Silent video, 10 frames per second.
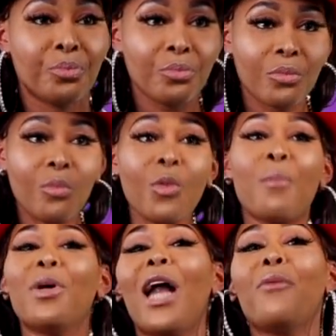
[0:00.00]

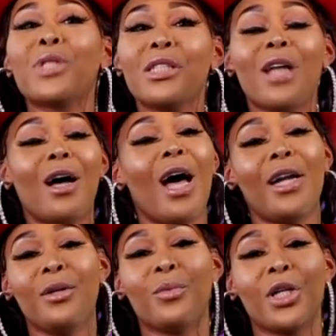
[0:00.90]
But I
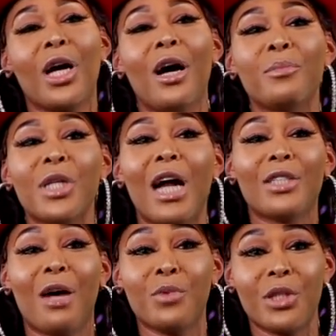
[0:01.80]
didn't want to come to the
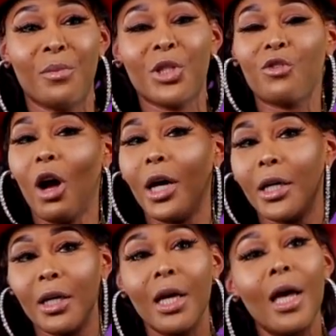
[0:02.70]
house. I was in
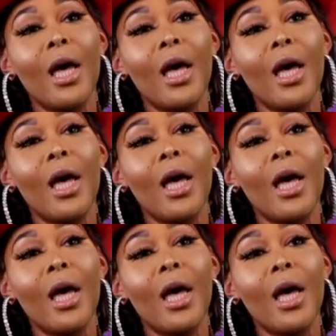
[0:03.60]
Mizrahi.